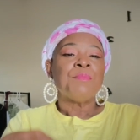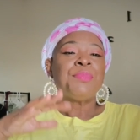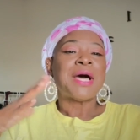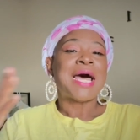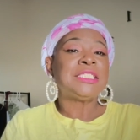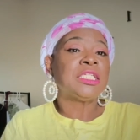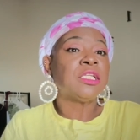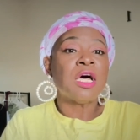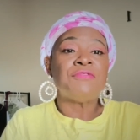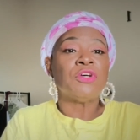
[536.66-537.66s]
But I just
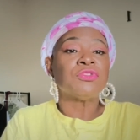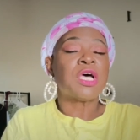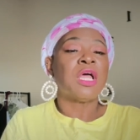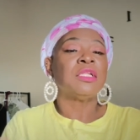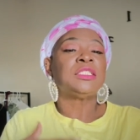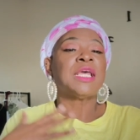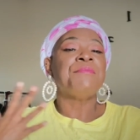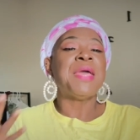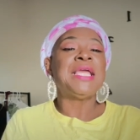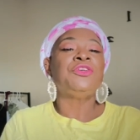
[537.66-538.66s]
love those colors. They
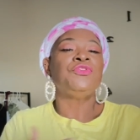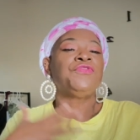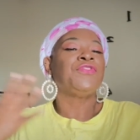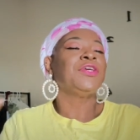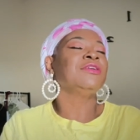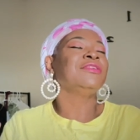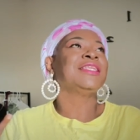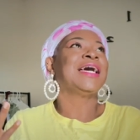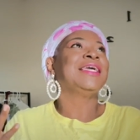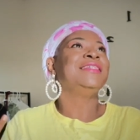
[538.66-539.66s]
make you feel
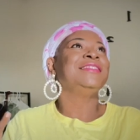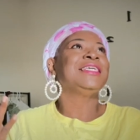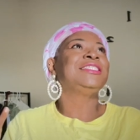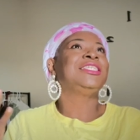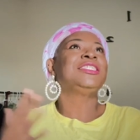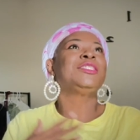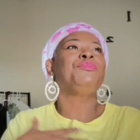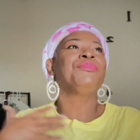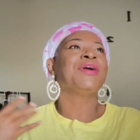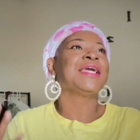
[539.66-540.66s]
like, they just
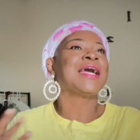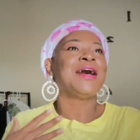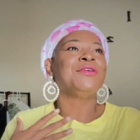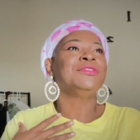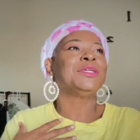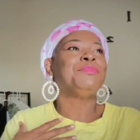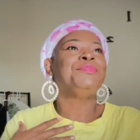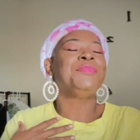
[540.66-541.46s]
bring out the,